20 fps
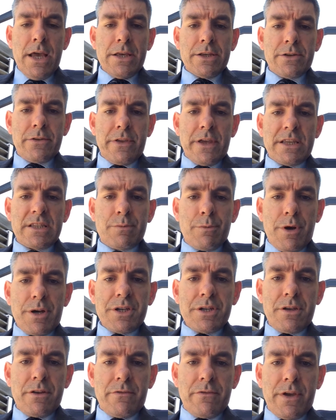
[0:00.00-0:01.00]
So the
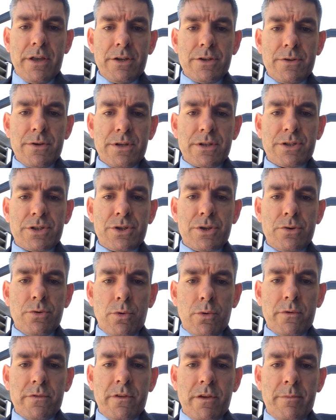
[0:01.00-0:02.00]
expression of interest should
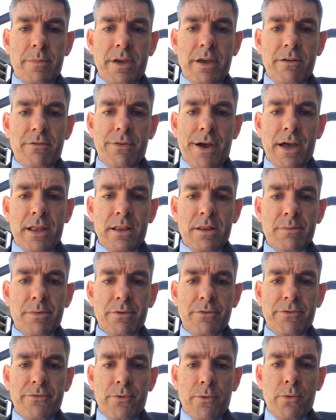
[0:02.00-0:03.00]
also be
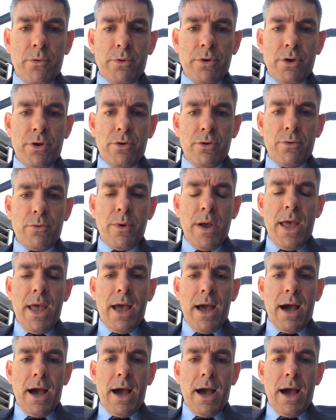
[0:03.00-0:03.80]
available for you